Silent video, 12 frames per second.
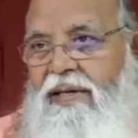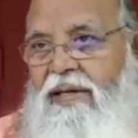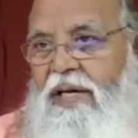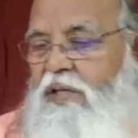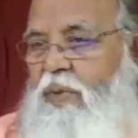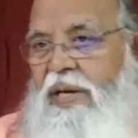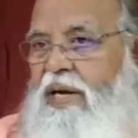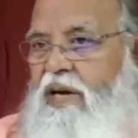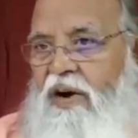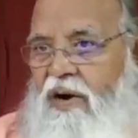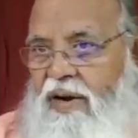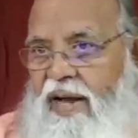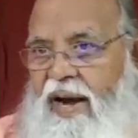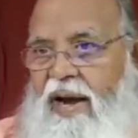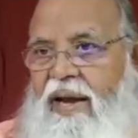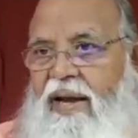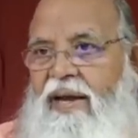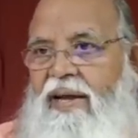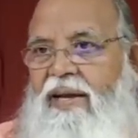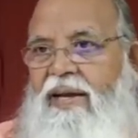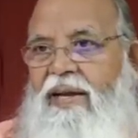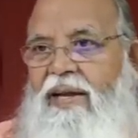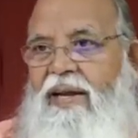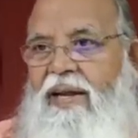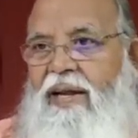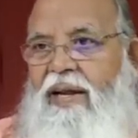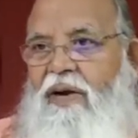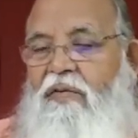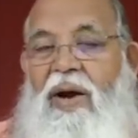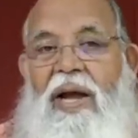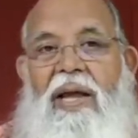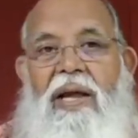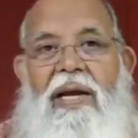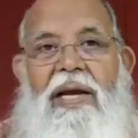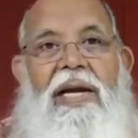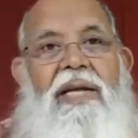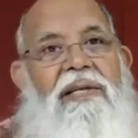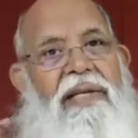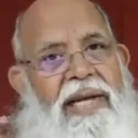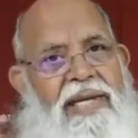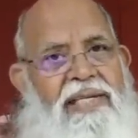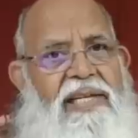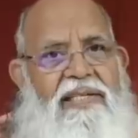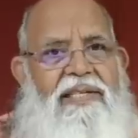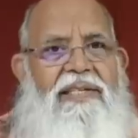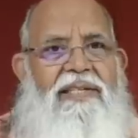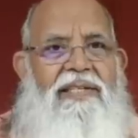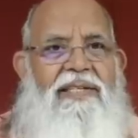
Husband did not die. Why? He doesn't exist.